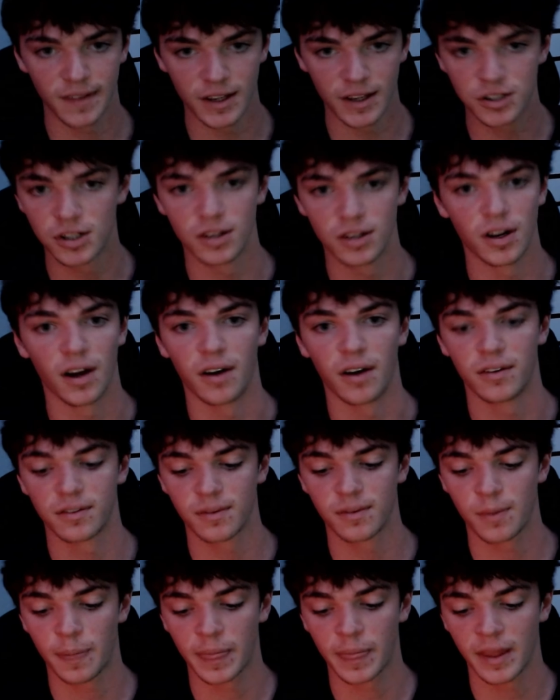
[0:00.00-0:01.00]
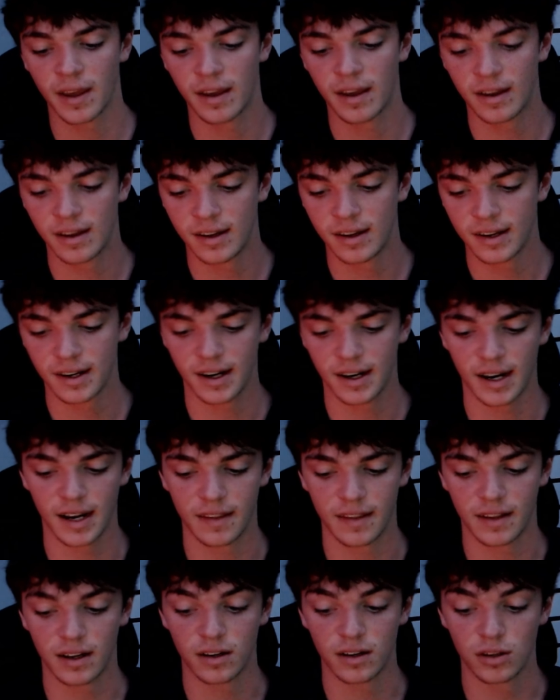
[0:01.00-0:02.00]
should know.
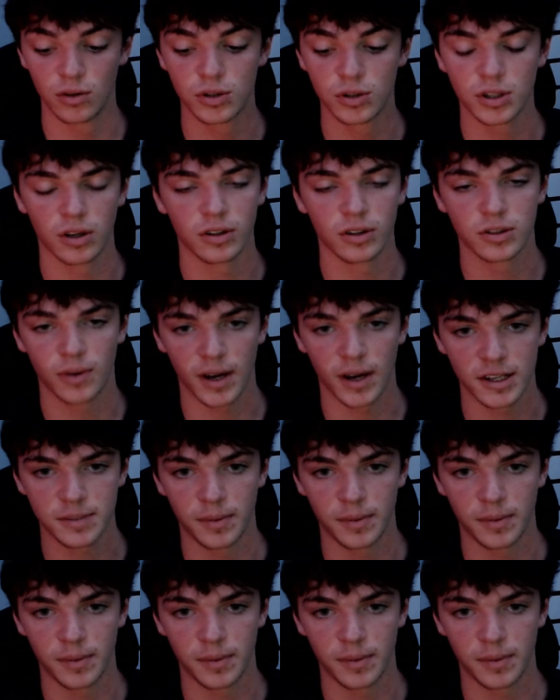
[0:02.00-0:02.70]
And then you should also ask